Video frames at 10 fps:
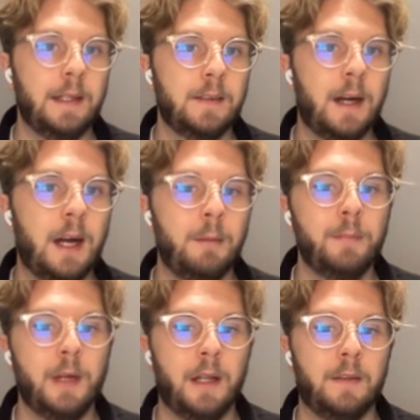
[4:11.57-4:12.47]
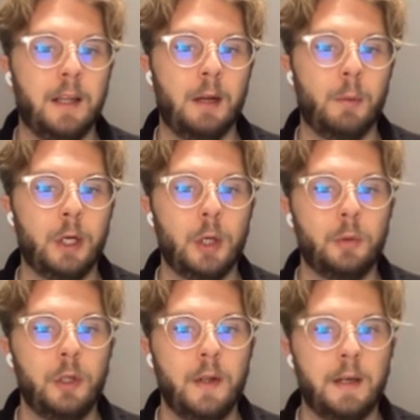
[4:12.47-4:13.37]
adding time until we go
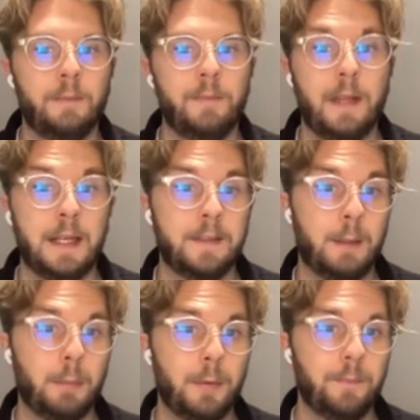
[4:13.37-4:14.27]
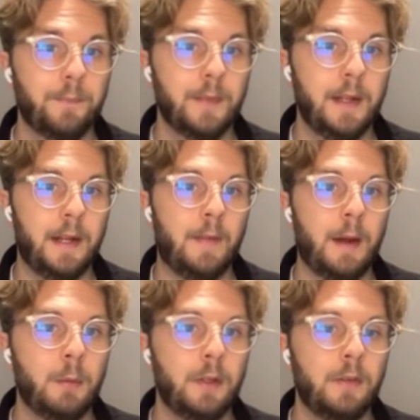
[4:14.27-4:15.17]
to the next step. And now
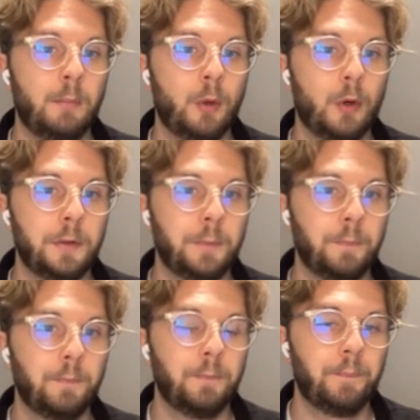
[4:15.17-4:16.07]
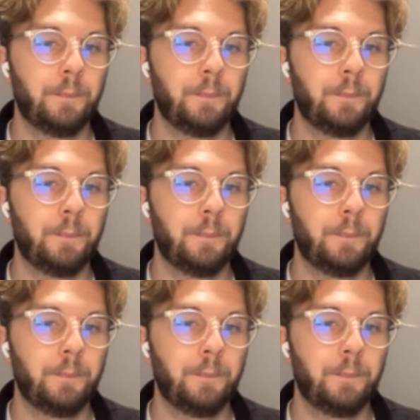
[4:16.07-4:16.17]
that one is in progress.